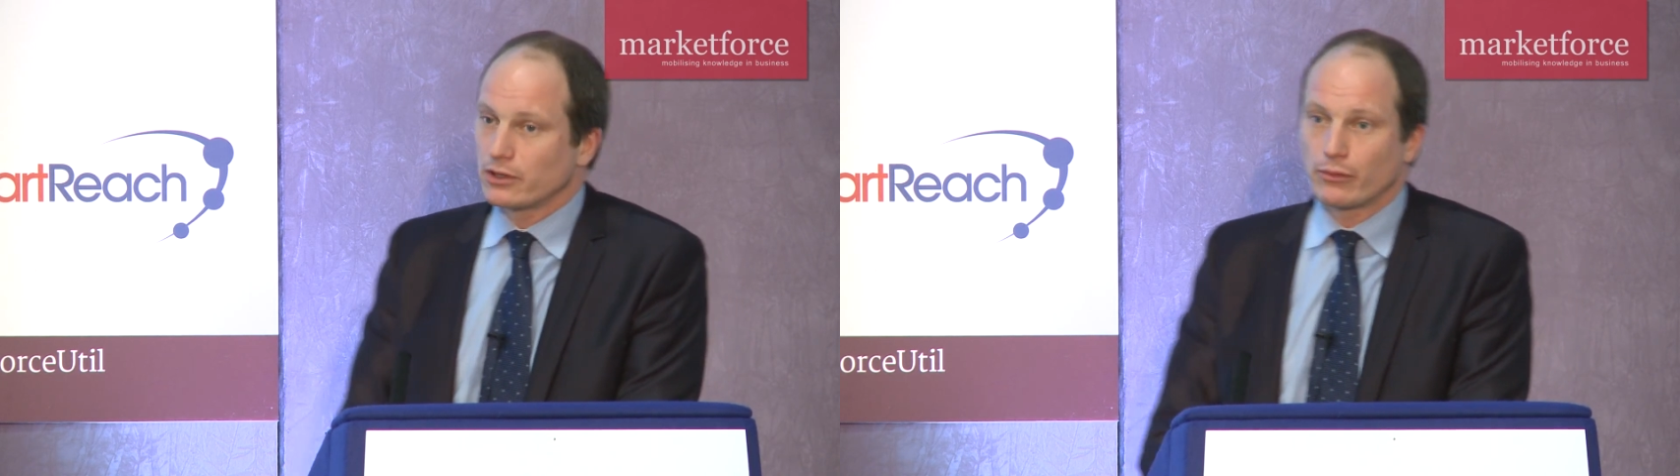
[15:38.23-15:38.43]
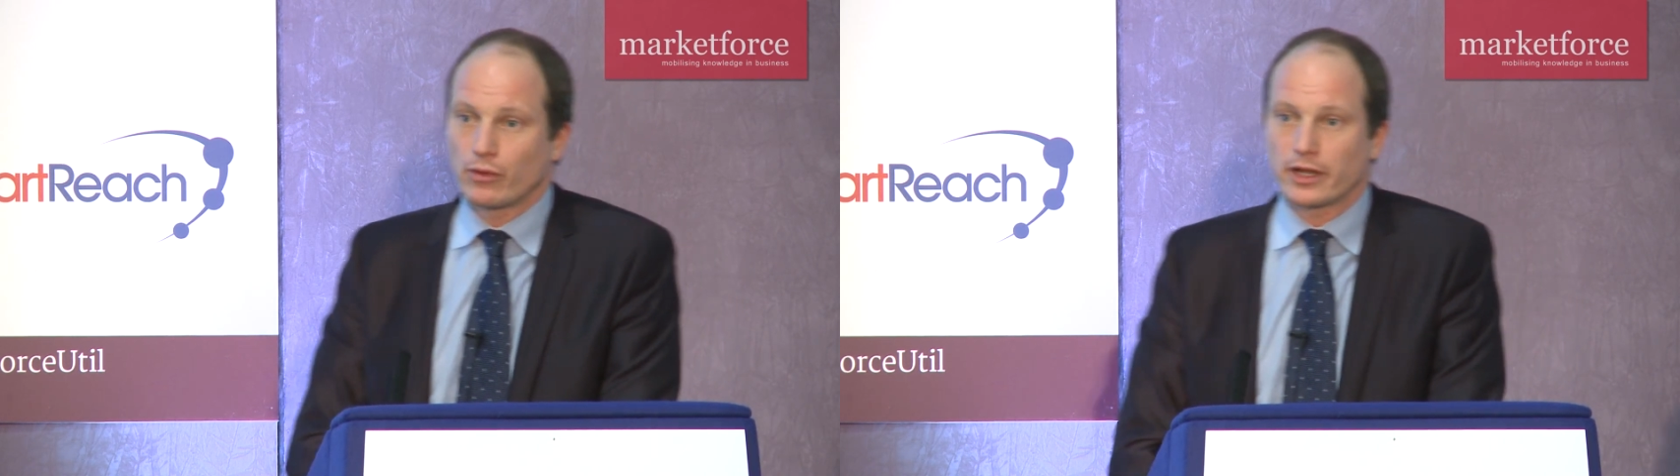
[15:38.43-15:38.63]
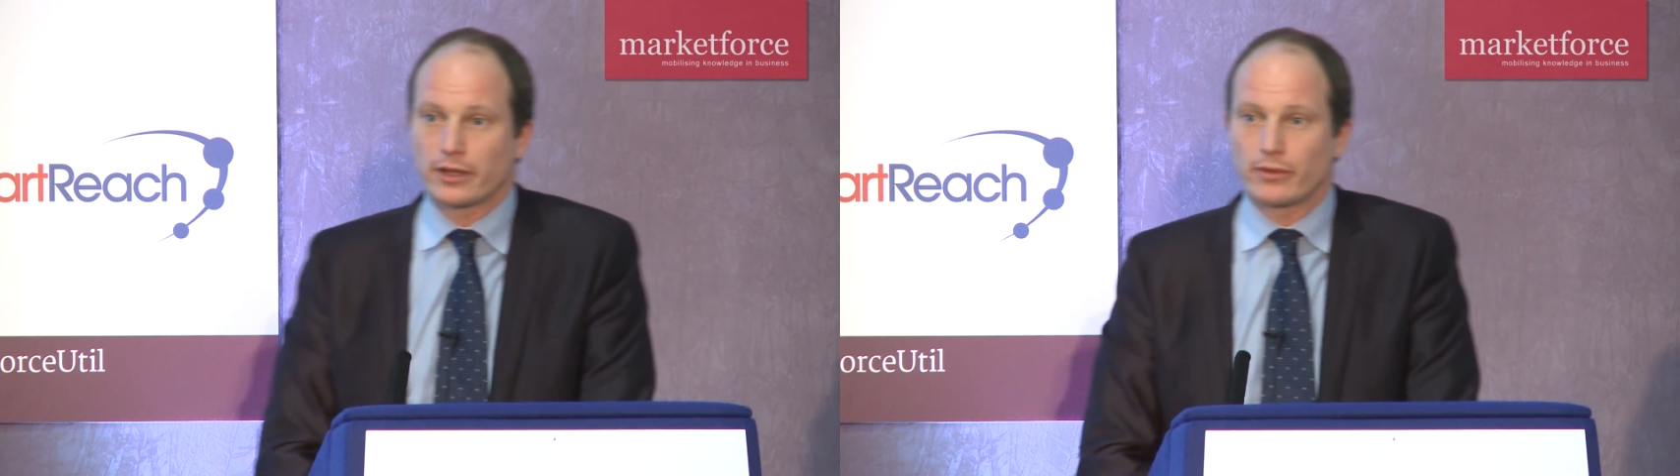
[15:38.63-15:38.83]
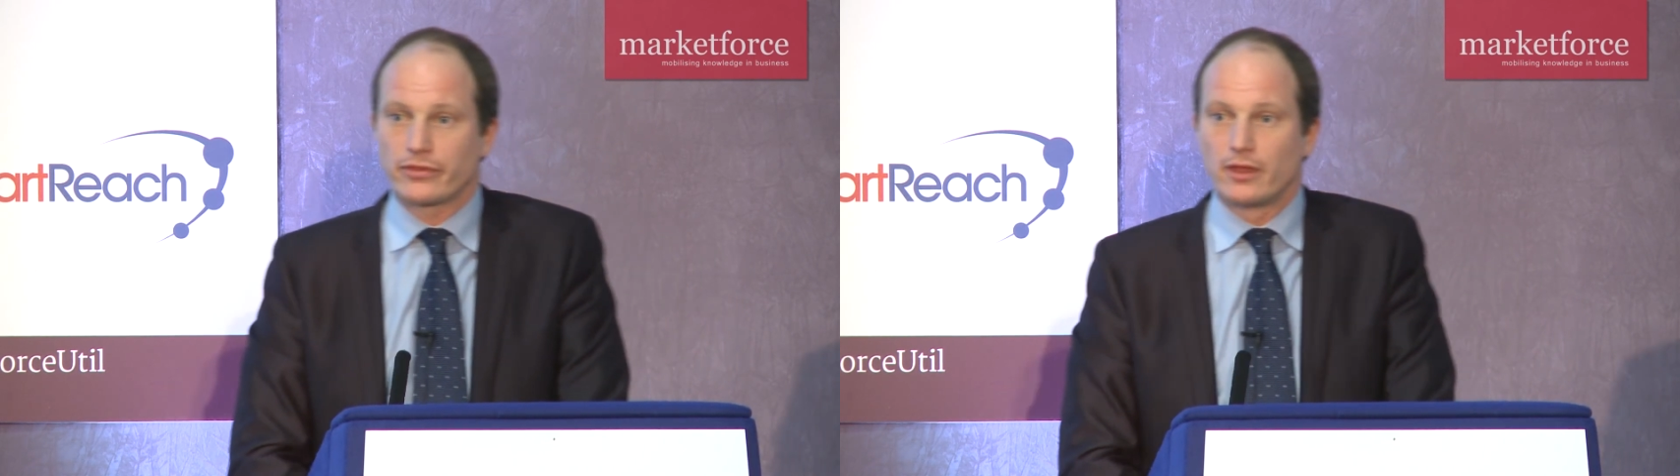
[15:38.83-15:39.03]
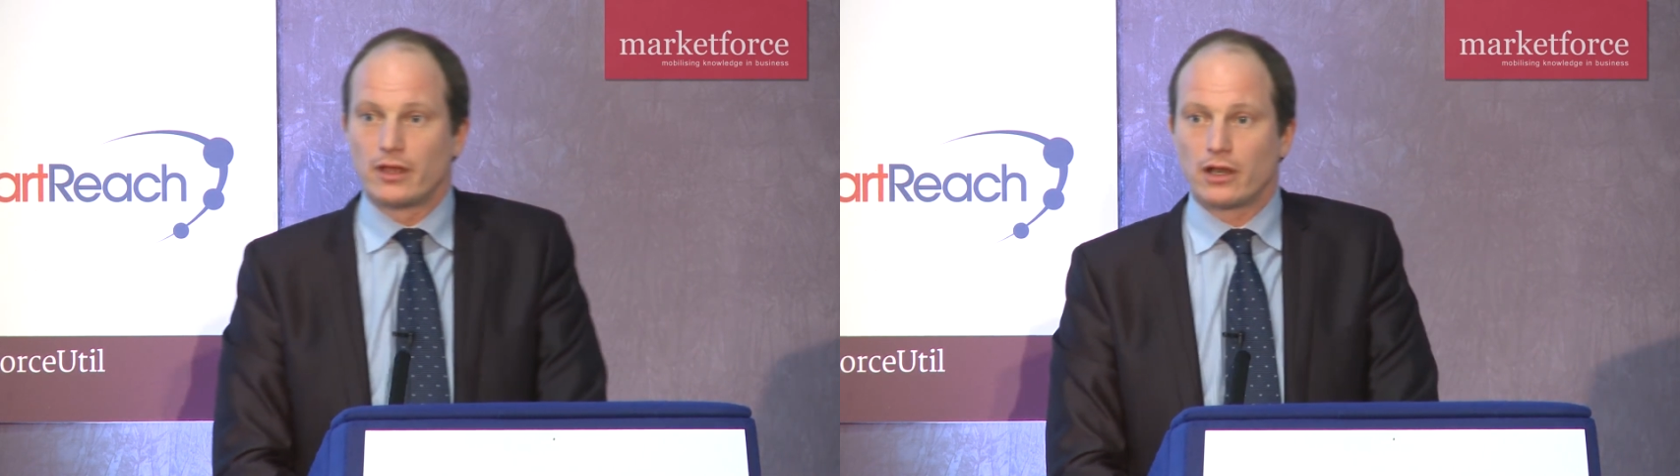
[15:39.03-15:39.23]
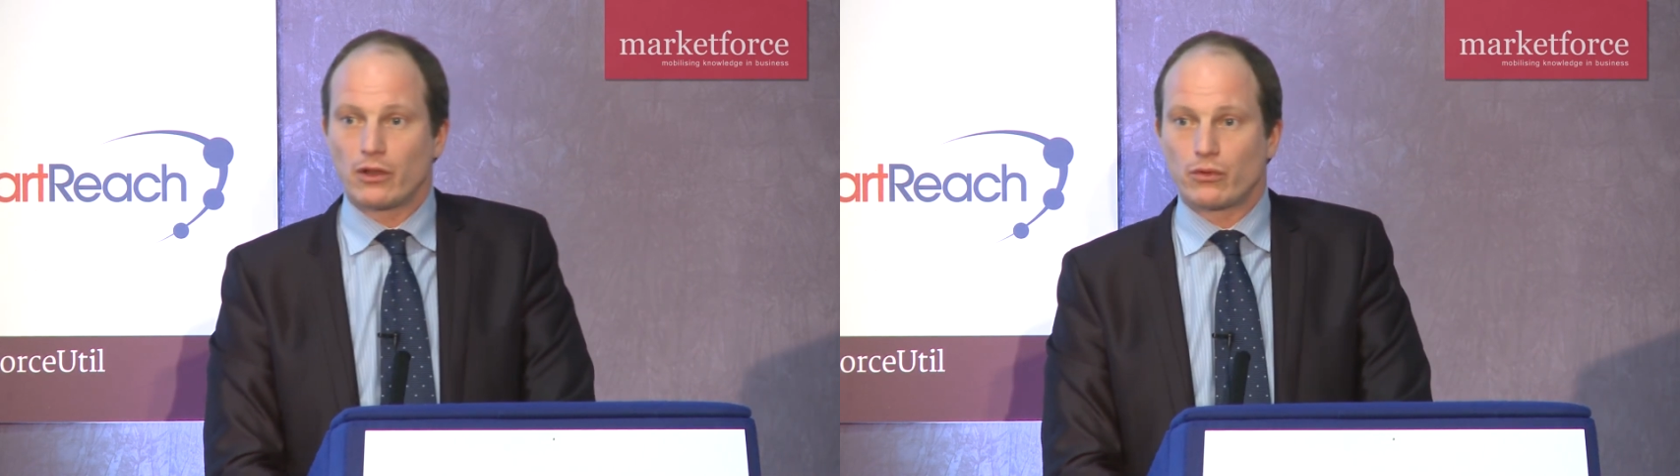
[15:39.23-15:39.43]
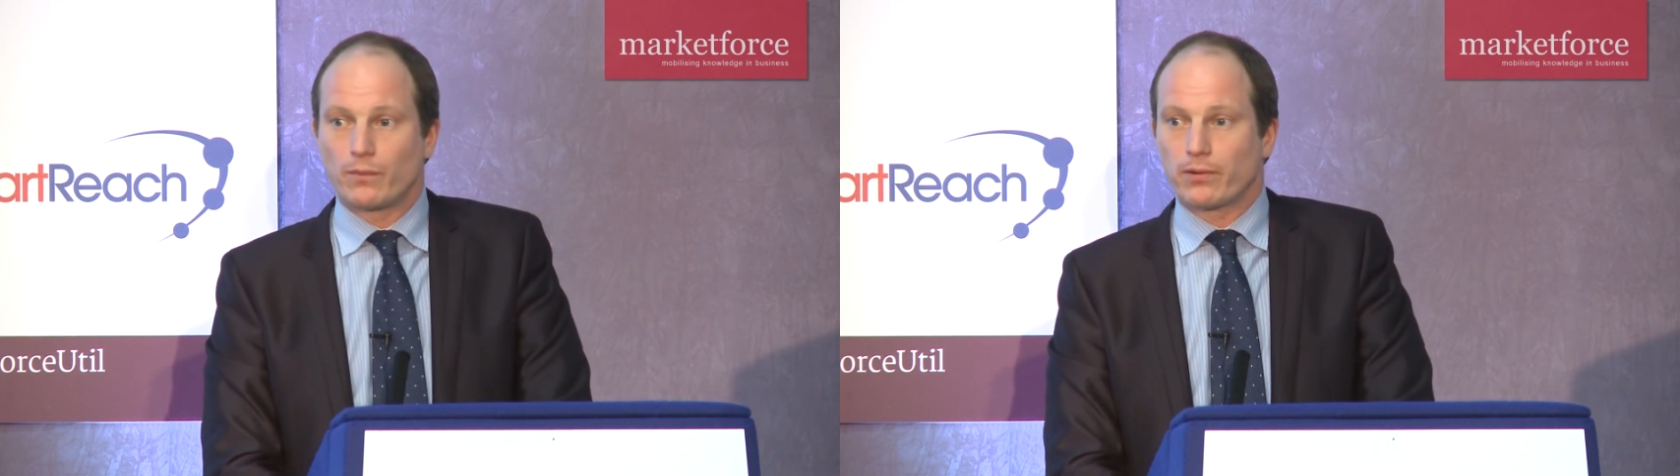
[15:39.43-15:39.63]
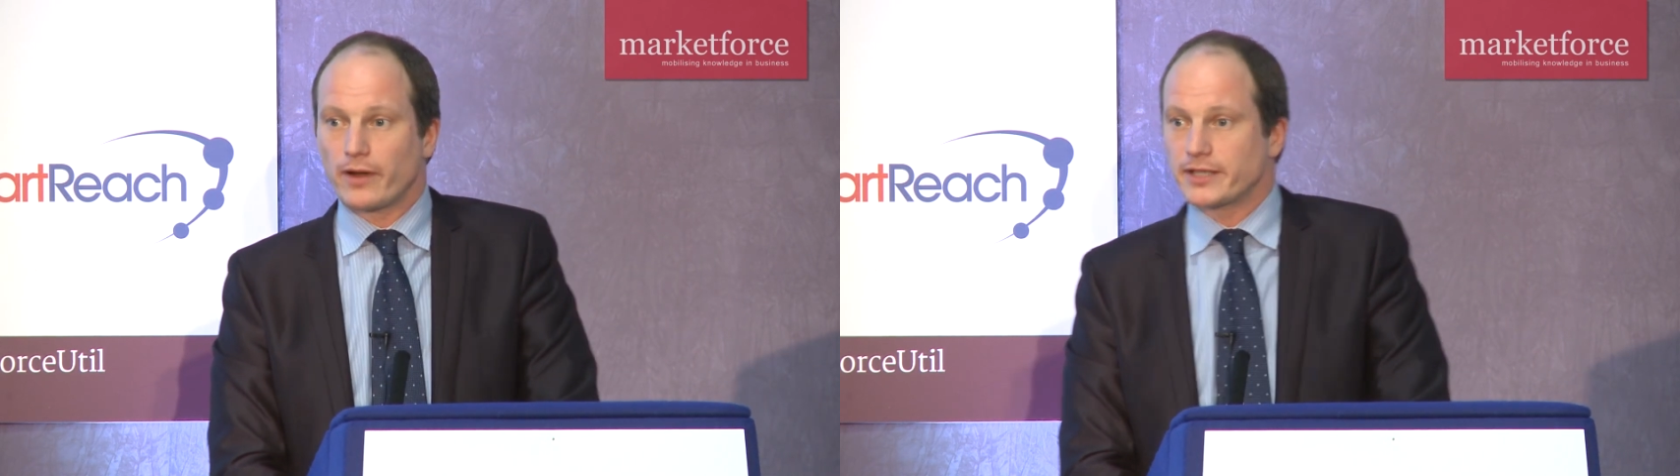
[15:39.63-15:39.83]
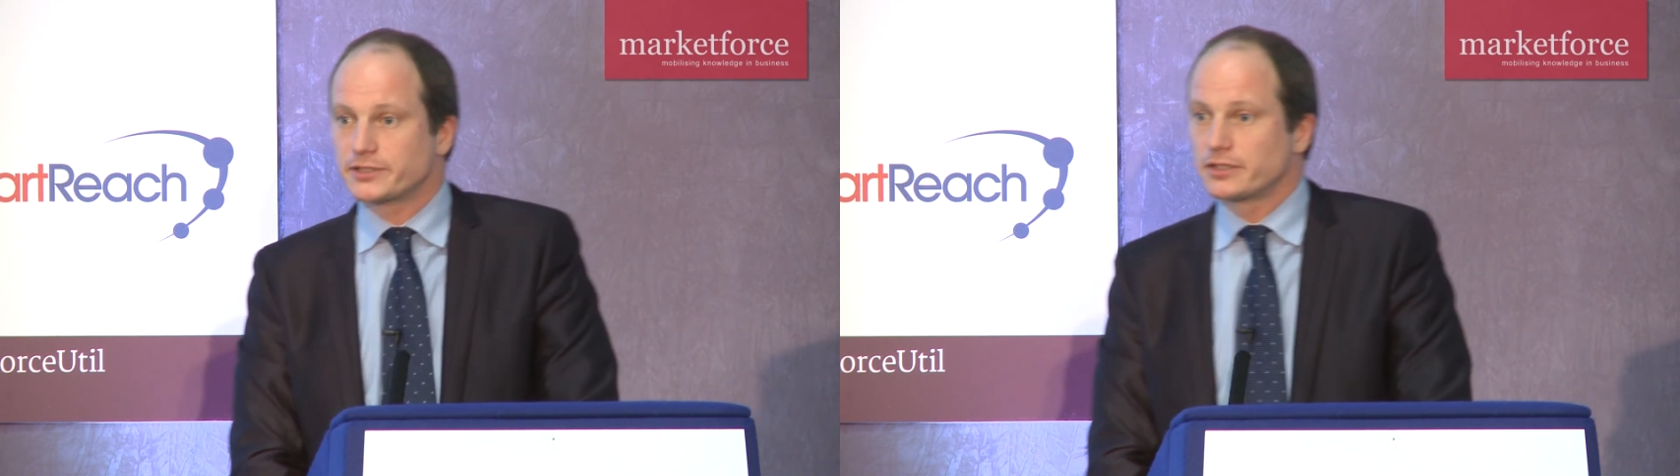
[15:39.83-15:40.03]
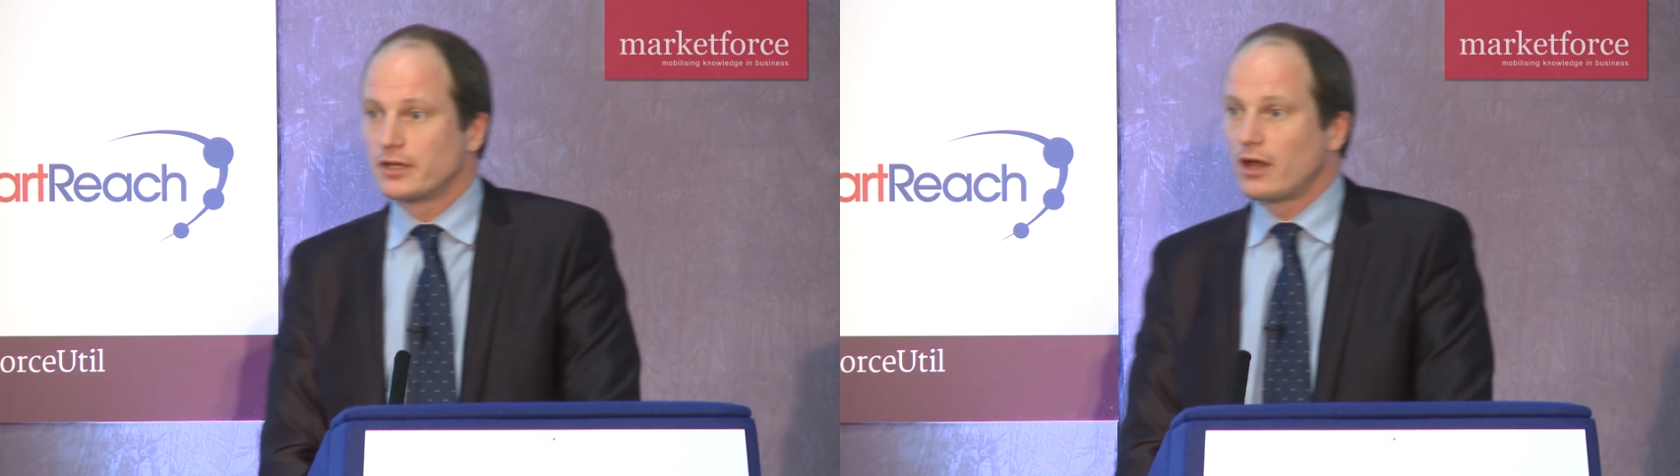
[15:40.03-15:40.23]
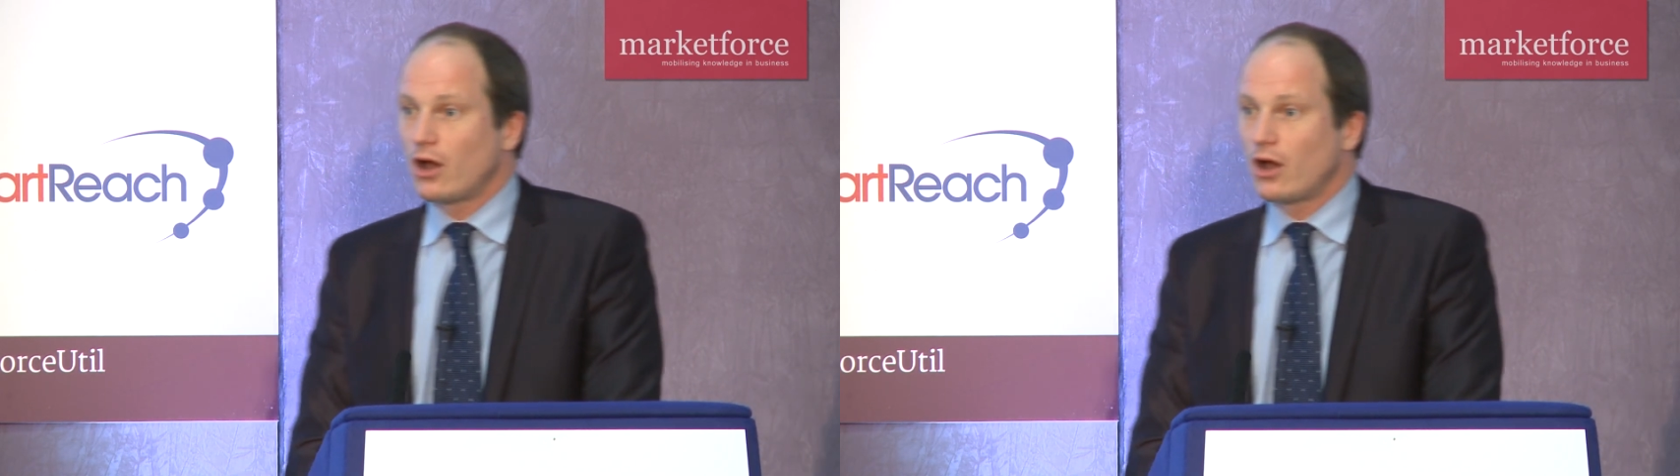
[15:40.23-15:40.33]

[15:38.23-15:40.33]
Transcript: working with local press,